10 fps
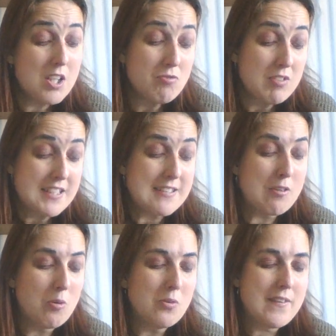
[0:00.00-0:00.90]

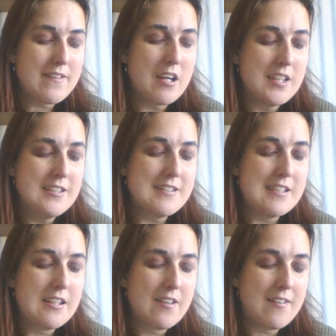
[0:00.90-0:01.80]
Resort signs
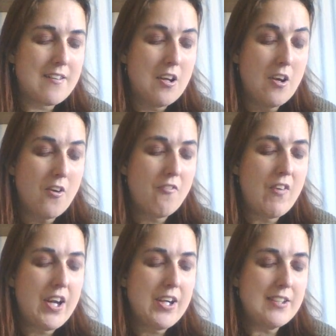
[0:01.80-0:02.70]
its
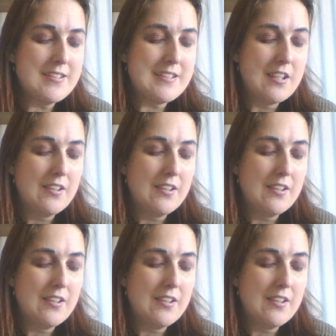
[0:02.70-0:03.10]
first